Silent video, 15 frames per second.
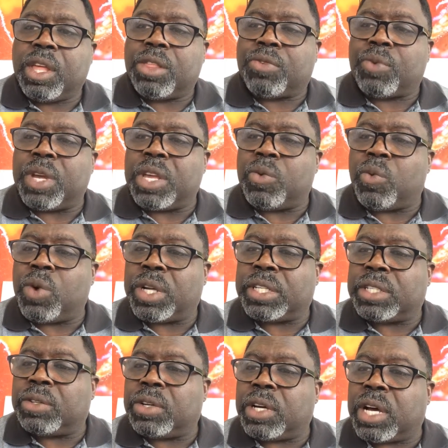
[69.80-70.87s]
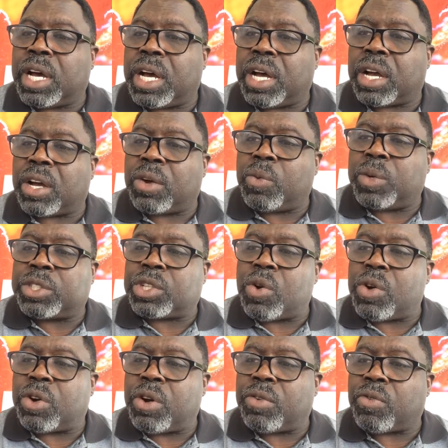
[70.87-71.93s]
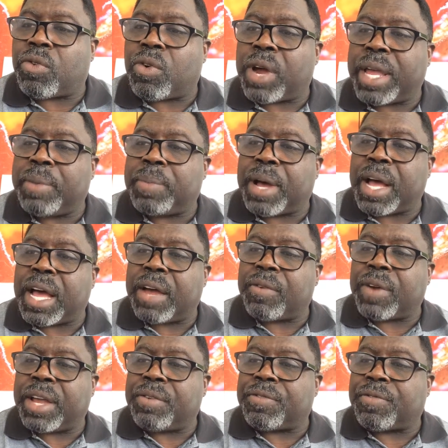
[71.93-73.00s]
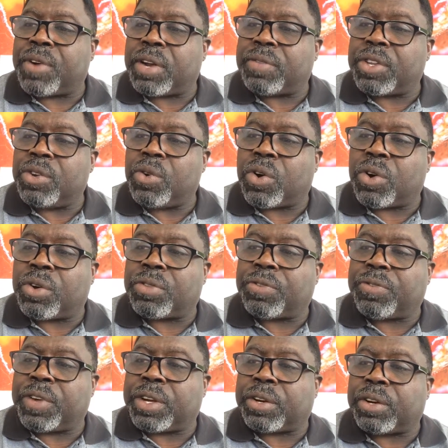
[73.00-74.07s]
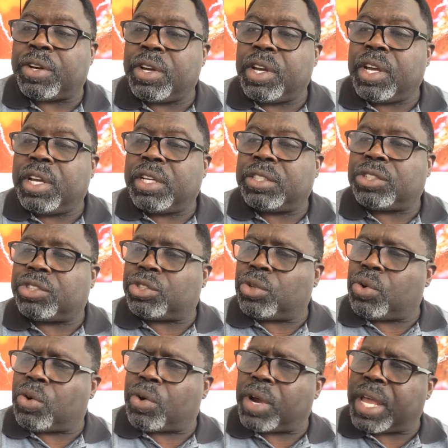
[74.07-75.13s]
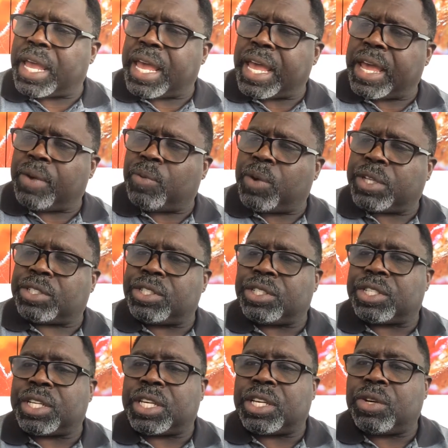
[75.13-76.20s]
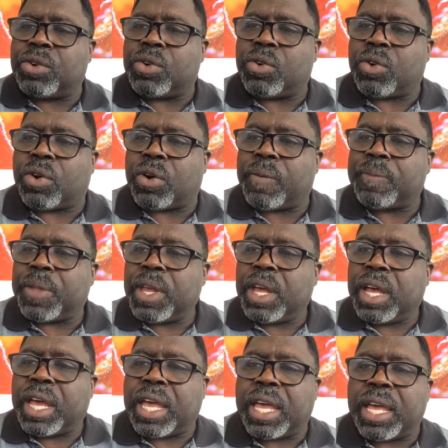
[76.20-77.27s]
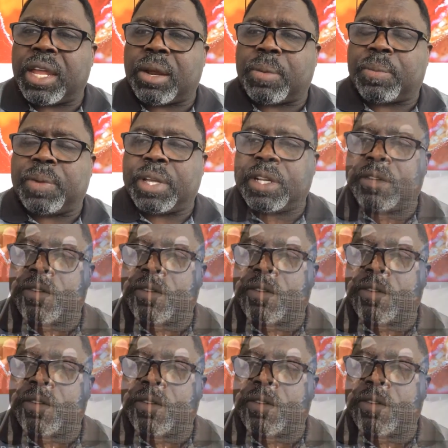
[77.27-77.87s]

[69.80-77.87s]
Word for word: Three, what uh, what's going on right behind, right in front of the new Earth Fare store at Westnedge and Kilgore in a, in